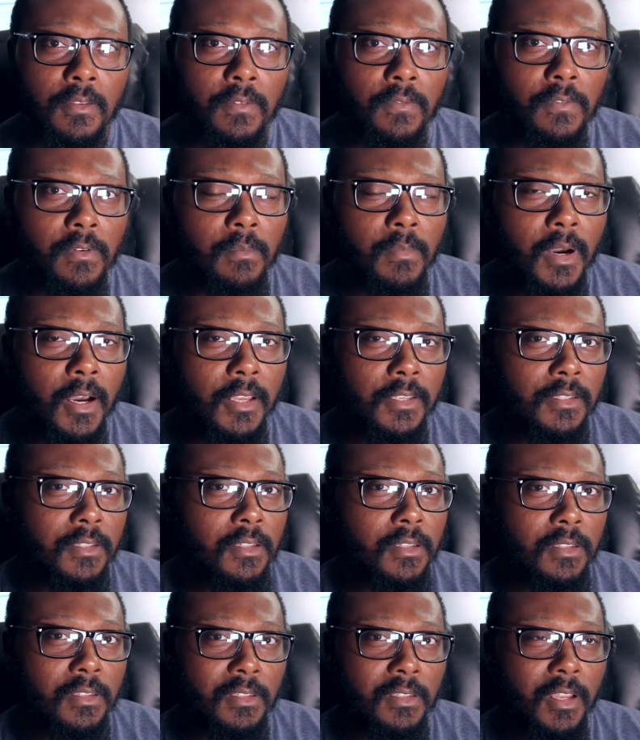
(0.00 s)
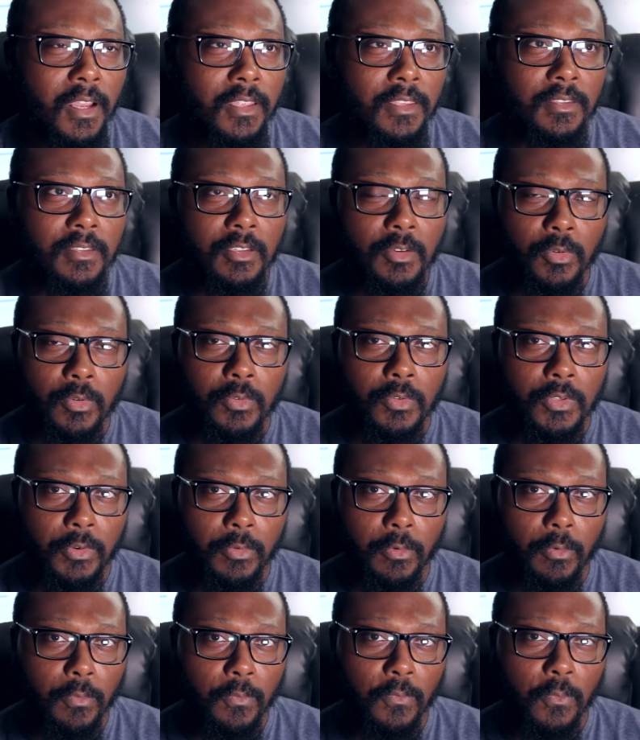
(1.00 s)
for Mazda is
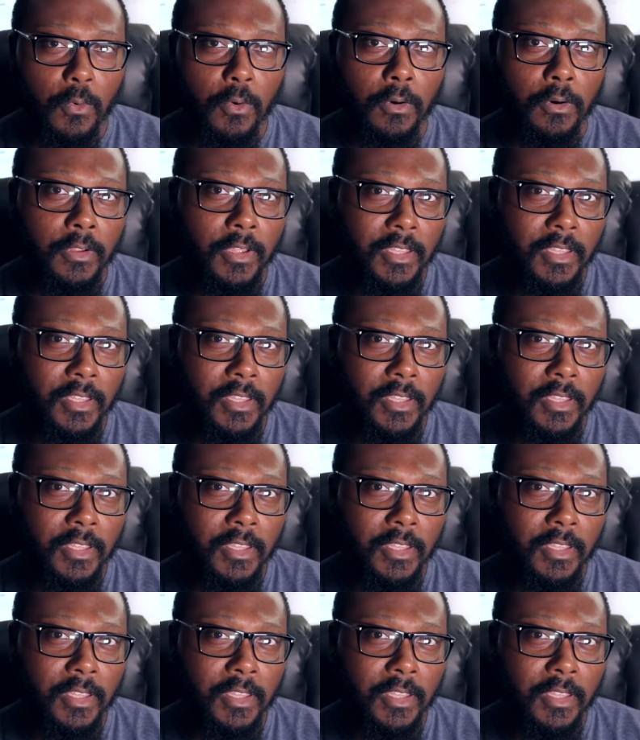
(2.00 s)
.004,